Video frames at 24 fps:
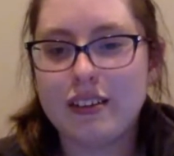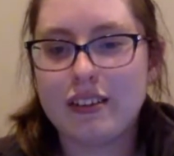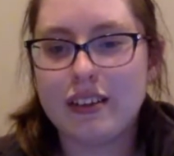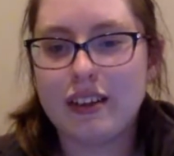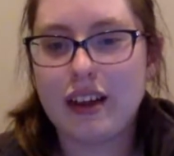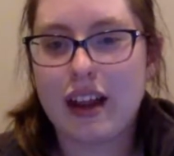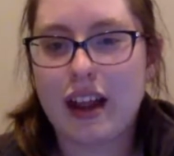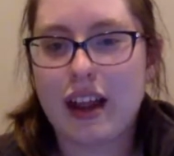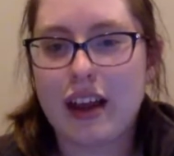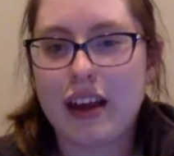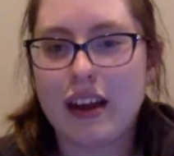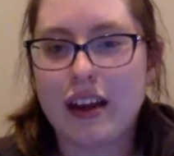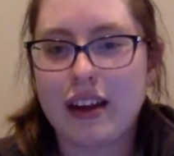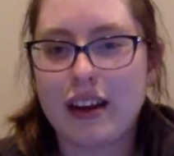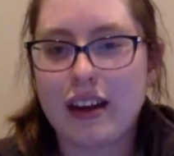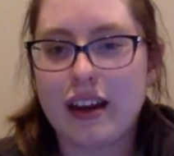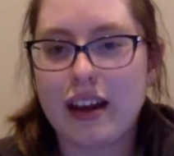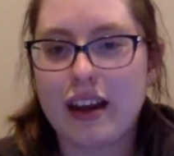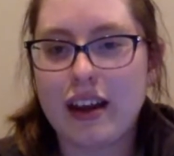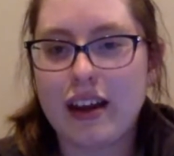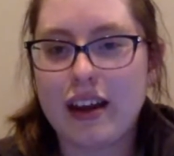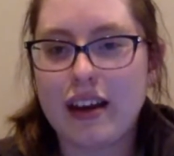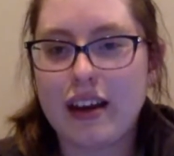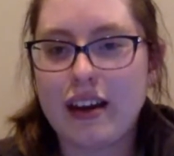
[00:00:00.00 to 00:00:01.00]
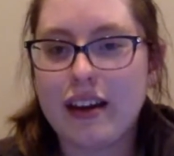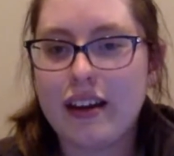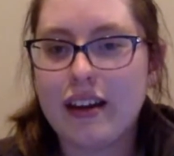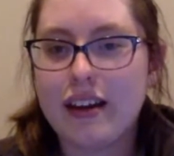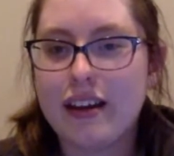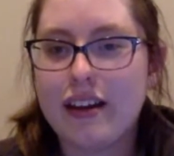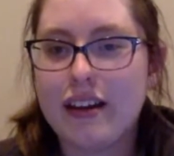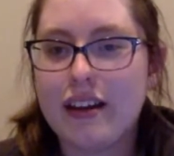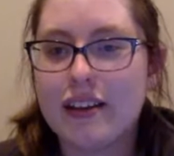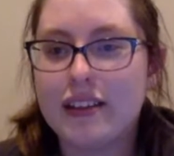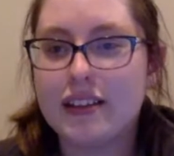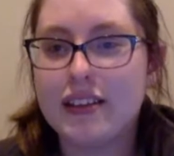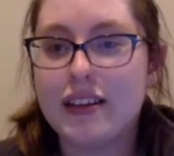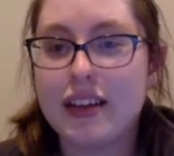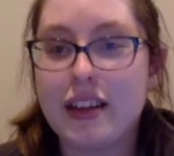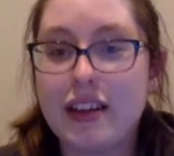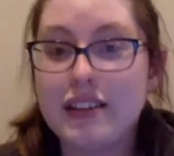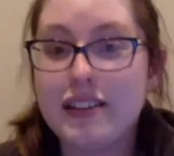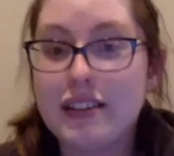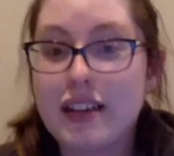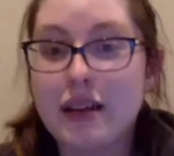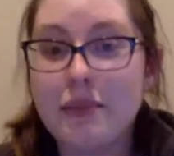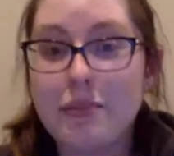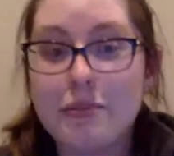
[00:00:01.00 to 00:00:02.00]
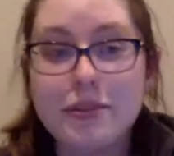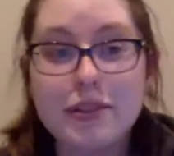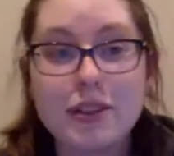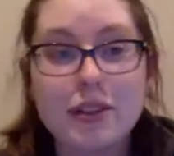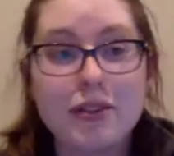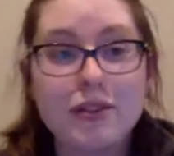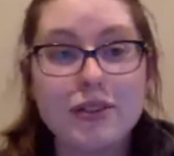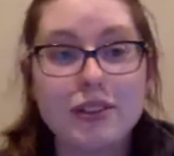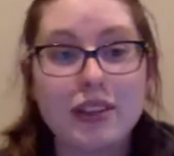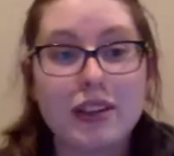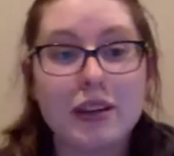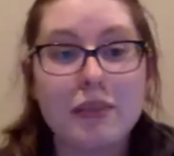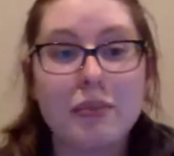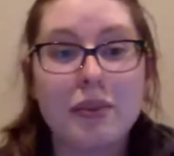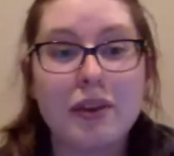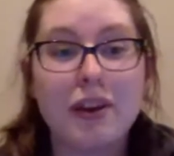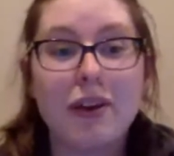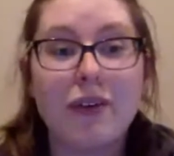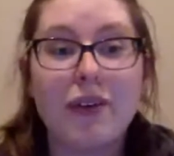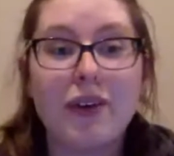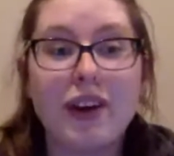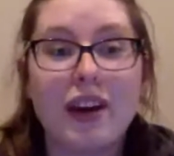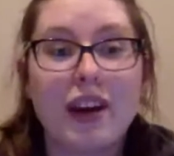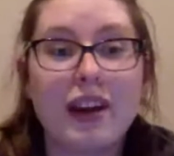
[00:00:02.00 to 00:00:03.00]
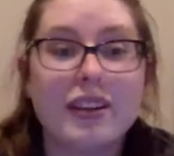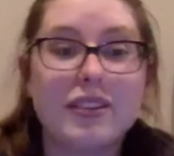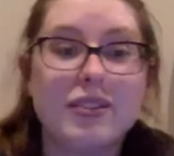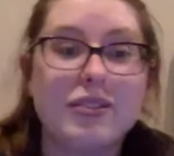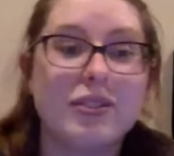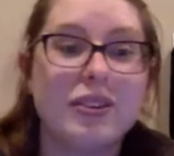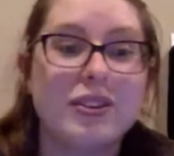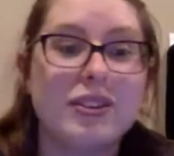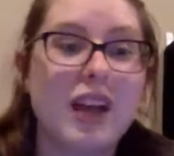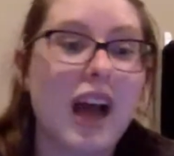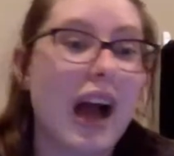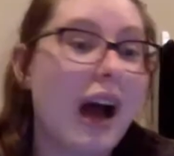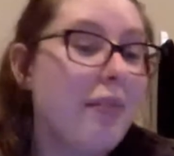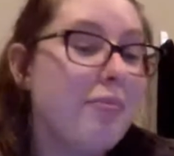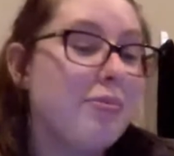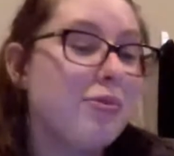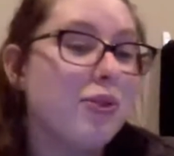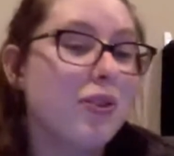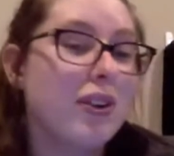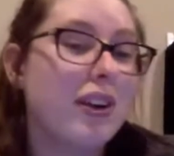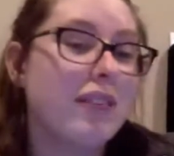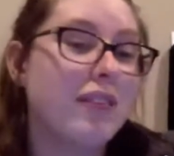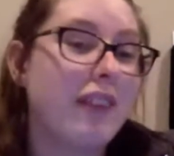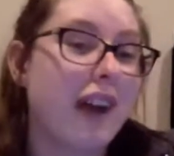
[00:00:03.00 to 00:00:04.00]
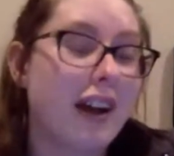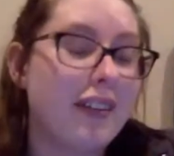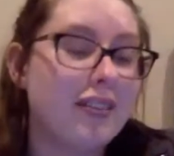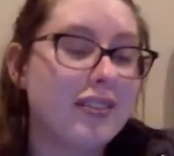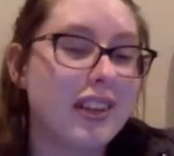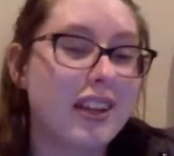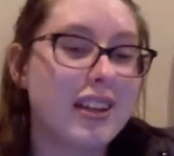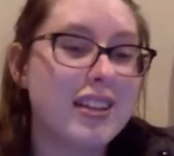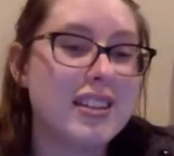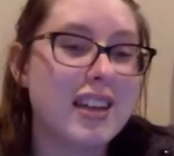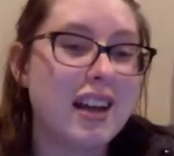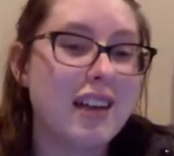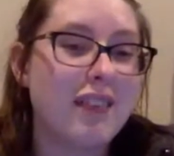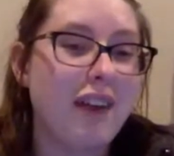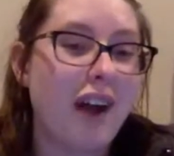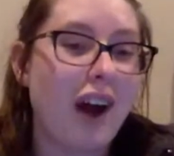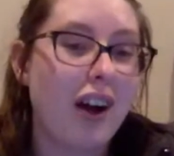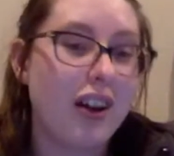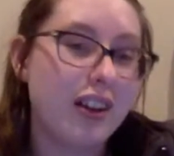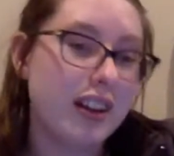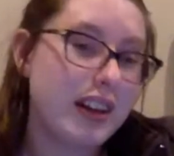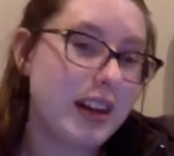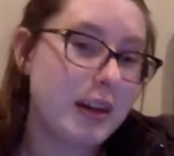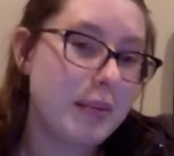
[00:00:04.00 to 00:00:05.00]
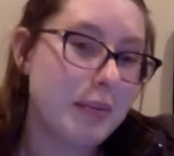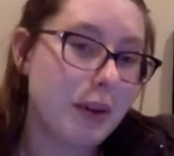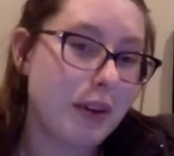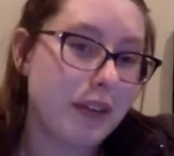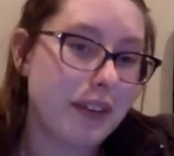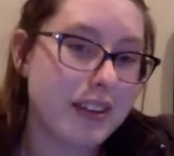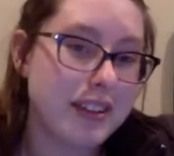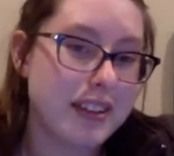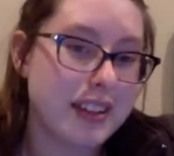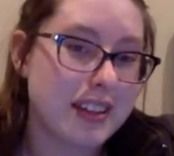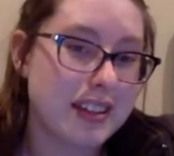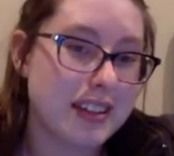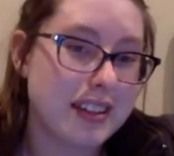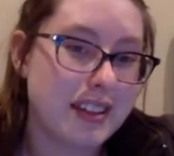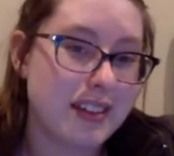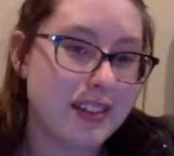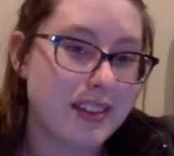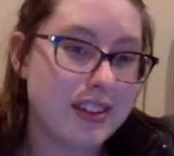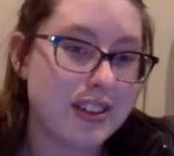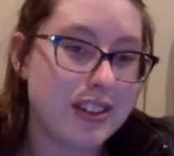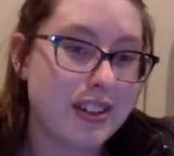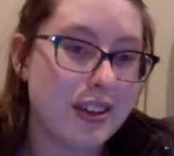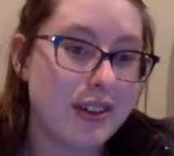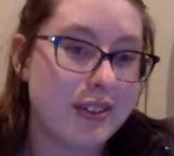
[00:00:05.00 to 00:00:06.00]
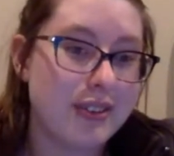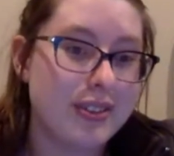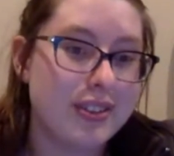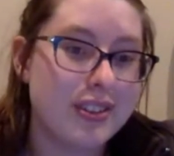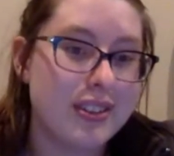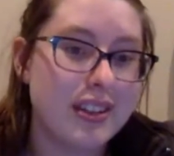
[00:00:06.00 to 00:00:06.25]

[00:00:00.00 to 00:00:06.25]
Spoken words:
And again, today's episode is going to be going into a top 25 list of holiday movies and TV shows,